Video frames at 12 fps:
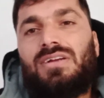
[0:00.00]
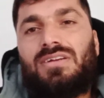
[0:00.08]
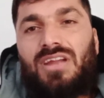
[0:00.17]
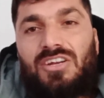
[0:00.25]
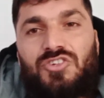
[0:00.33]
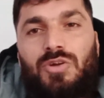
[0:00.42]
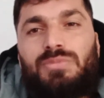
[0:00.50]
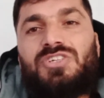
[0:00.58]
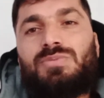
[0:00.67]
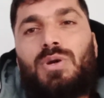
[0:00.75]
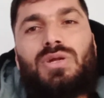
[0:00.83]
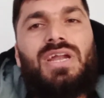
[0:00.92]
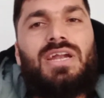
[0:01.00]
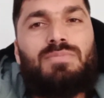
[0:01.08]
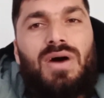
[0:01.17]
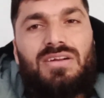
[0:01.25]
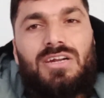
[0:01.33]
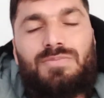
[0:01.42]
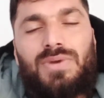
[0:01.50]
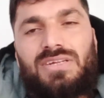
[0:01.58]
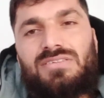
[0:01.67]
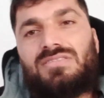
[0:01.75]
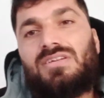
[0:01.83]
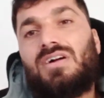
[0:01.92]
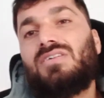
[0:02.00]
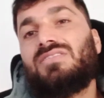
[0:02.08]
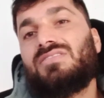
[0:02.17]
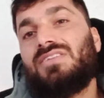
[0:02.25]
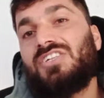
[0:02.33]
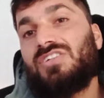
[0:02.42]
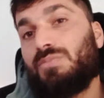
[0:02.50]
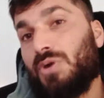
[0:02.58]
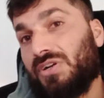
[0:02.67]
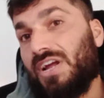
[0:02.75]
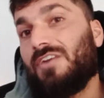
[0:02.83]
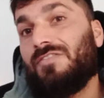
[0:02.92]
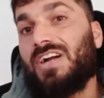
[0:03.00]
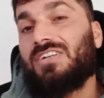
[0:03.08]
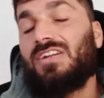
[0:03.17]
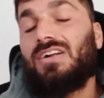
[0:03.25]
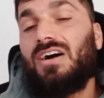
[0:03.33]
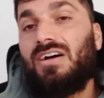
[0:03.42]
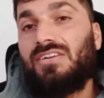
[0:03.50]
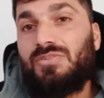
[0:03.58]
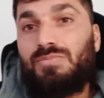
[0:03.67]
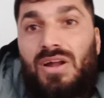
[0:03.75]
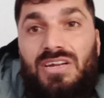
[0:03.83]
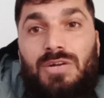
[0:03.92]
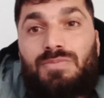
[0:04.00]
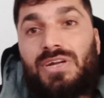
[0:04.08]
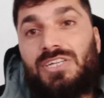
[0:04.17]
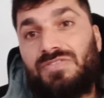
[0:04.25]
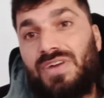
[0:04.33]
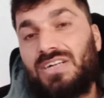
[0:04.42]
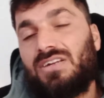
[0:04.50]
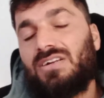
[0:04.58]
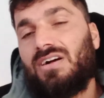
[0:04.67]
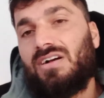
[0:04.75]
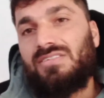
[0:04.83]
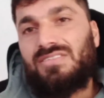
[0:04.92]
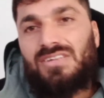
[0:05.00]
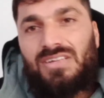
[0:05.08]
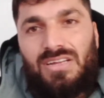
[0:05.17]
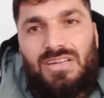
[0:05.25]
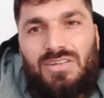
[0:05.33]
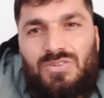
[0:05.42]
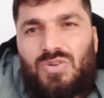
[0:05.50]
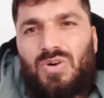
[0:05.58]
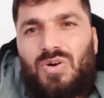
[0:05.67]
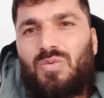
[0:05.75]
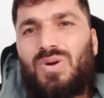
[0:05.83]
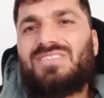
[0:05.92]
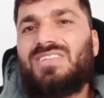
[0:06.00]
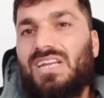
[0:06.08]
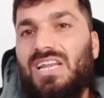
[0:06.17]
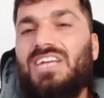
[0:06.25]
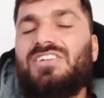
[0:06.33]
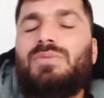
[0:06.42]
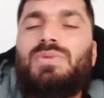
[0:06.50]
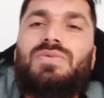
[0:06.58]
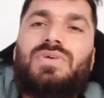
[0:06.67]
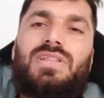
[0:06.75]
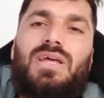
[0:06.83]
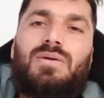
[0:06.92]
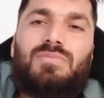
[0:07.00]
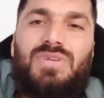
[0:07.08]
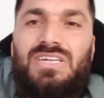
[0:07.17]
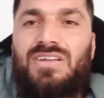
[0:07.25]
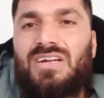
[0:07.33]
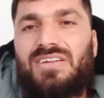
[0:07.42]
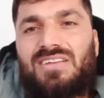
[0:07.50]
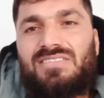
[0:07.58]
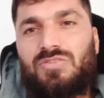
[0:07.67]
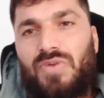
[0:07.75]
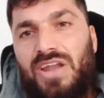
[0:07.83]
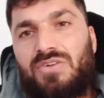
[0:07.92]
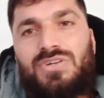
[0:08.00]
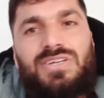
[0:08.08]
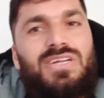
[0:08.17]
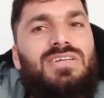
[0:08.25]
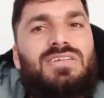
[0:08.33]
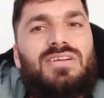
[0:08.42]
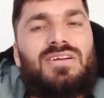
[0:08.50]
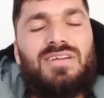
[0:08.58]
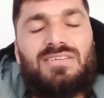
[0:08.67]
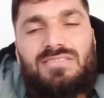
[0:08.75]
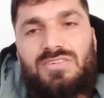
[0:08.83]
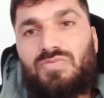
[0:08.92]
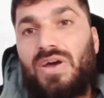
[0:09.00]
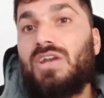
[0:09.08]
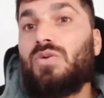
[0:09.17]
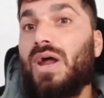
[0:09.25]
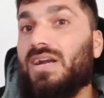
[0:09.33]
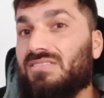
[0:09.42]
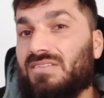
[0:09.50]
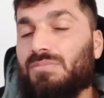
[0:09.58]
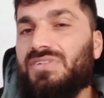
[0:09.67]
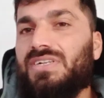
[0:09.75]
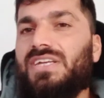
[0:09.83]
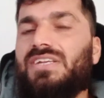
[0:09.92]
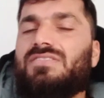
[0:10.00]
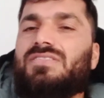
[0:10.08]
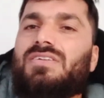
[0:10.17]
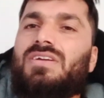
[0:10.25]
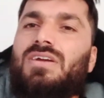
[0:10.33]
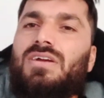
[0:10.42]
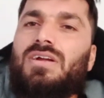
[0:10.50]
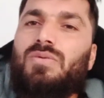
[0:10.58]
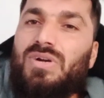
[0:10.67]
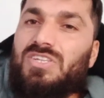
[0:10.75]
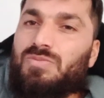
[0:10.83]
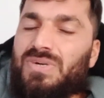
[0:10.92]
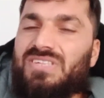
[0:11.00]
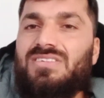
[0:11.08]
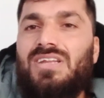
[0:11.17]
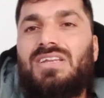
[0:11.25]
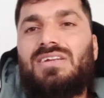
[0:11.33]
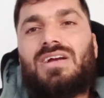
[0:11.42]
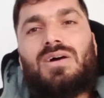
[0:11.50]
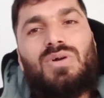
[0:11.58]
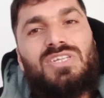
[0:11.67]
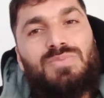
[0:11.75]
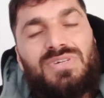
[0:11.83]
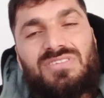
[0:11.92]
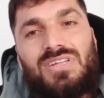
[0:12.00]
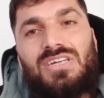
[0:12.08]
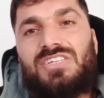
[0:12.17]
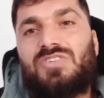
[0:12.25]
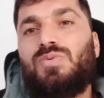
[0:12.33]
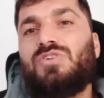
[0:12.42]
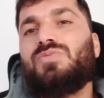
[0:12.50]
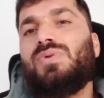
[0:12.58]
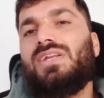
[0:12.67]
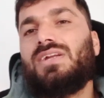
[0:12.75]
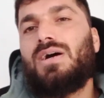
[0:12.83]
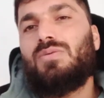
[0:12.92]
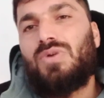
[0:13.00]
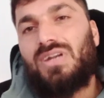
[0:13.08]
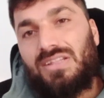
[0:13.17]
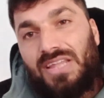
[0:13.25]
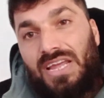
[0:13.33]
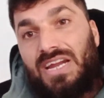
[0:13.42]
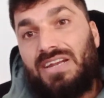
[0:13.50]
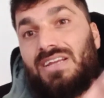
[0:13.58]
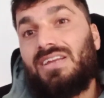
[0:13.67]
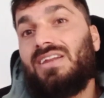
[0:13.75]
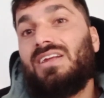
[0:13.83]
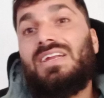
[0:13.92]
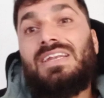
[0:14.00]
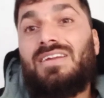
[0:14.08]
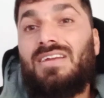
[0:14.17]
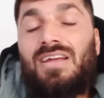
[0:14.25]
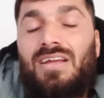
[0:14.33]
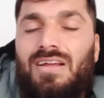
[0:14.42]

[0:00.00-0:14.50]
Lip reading: gross domestic product at market price, gross national product at factor cost, market price, factor cost. So what's the relation between them? Indirect taxes, where to deduct indirect taxes, where to add subsidies, what's personal income, what's personal disposable income, what are the 8